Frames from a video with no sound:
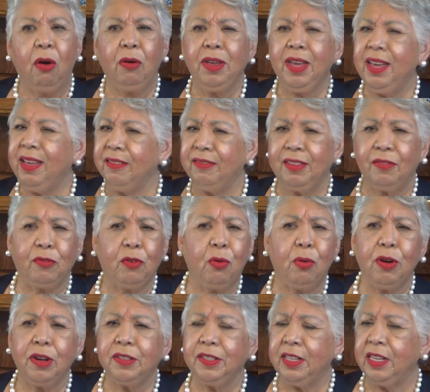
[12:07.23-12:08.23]
Oh, yes, of
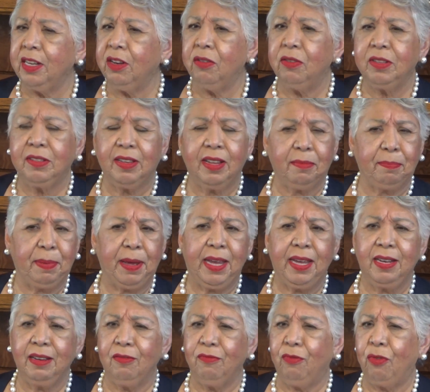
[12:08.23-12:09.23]
course. It's like
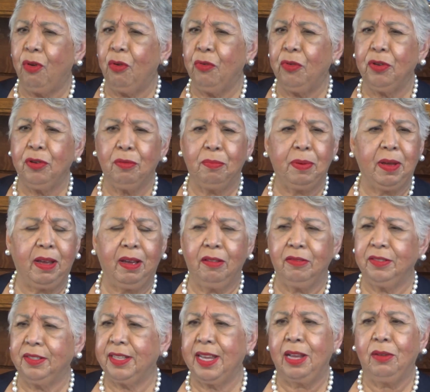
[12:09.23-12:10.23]
paying it forward
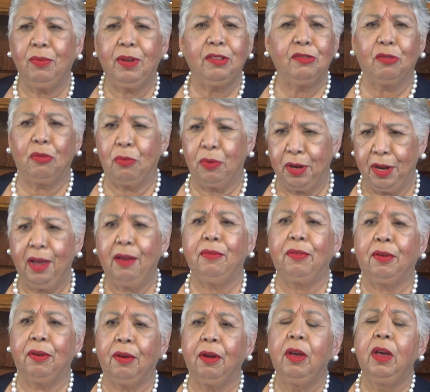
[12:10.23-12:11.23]
or sideways or
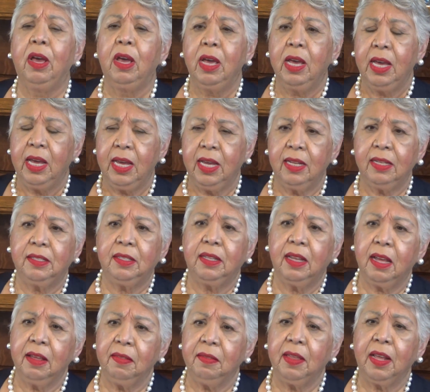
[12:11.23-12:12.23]
whatever. It's
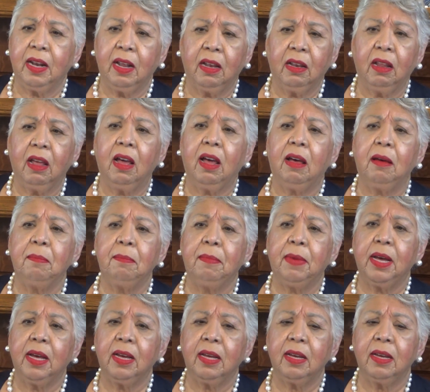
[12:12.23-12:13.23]
that
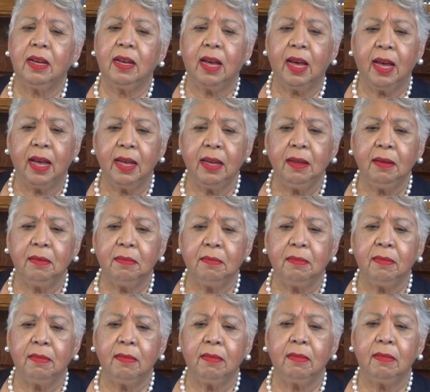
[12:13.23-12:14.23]
I
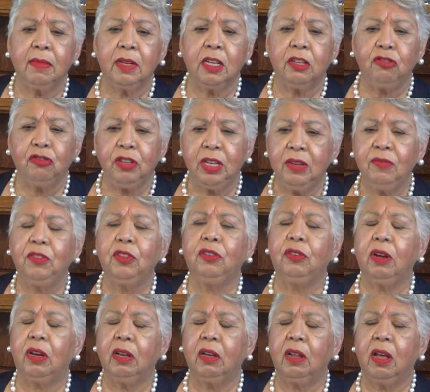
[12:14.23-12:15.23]
achieved
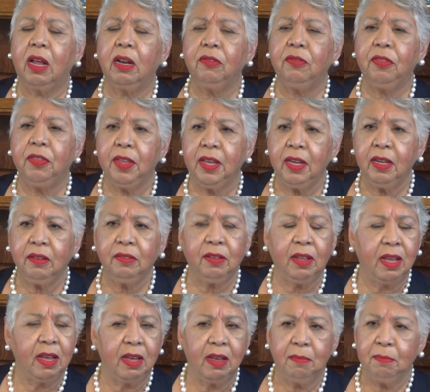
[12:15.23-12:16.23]
a lot of
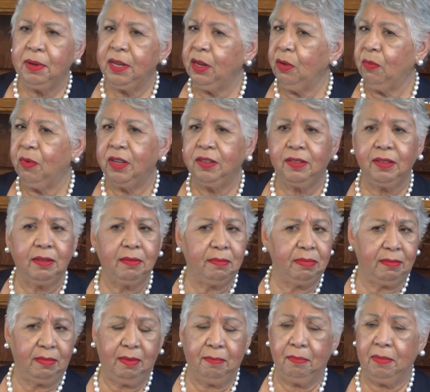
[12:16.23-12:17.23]
things, but it
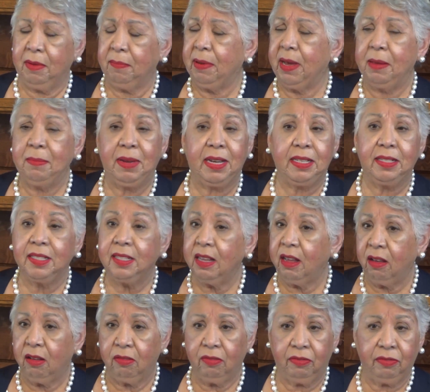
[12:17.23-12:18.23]
wasn't by
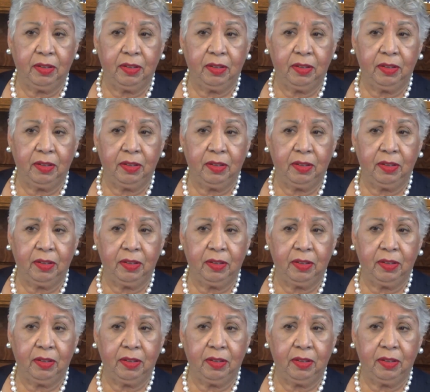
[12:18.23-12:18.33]
myself.